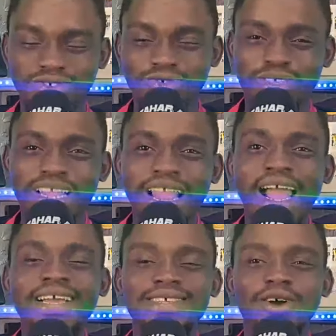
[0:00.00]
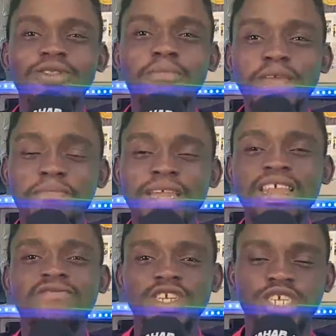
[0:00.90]
utilizer or the main
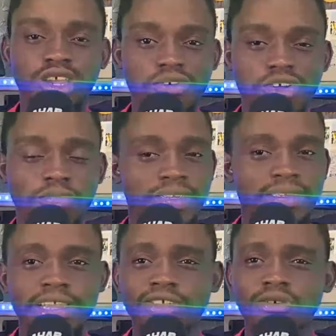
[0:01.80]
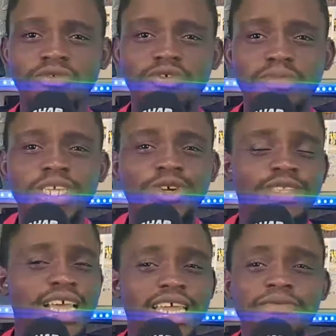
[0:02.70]
beneficiary of the stadium. You make
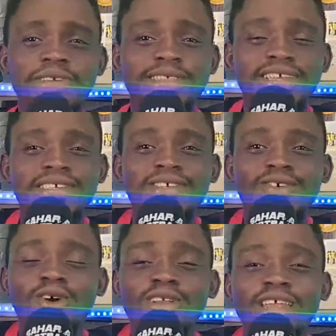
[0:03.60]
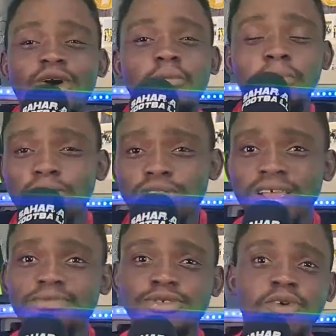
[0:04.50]
sure that everything is in order or put
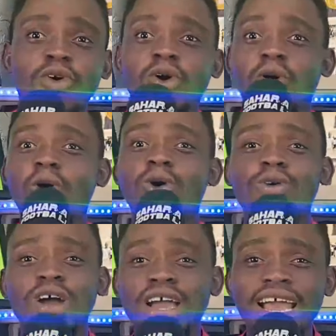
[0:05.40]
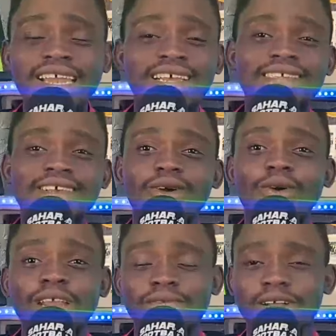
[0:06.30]
them to book or call NSA
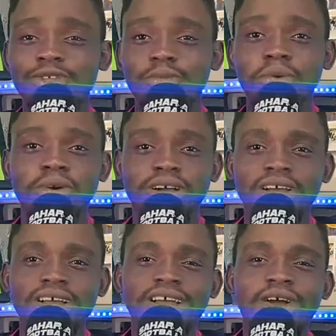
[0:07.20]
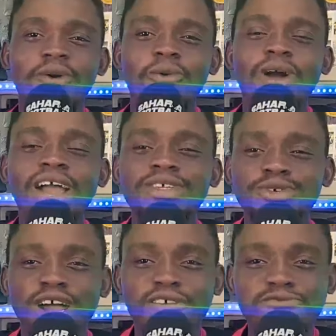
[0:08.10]
or whatever to book. Why do
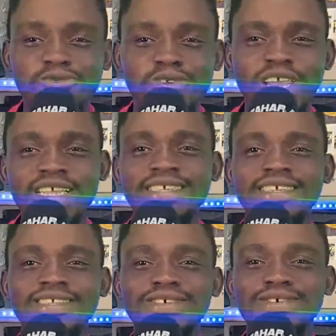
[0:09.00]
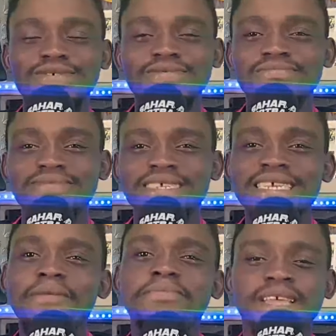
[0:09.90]
you have to wait till
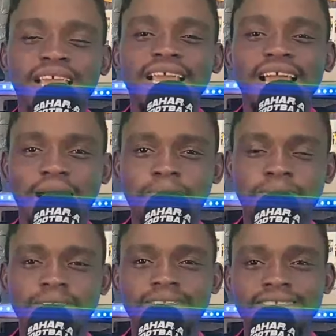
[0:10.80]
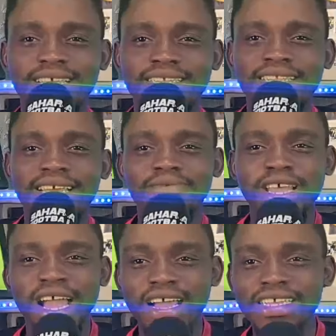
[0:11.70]
something happens and then
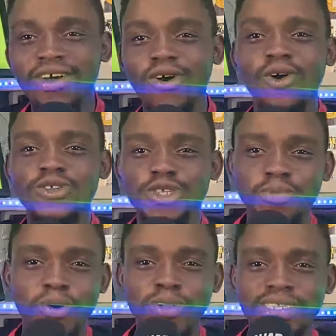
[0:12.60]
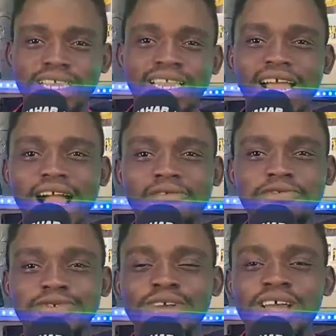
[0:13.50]
we are in a hot spot and
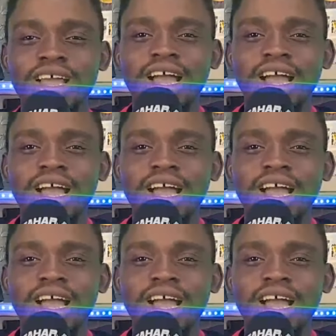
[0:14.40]
have to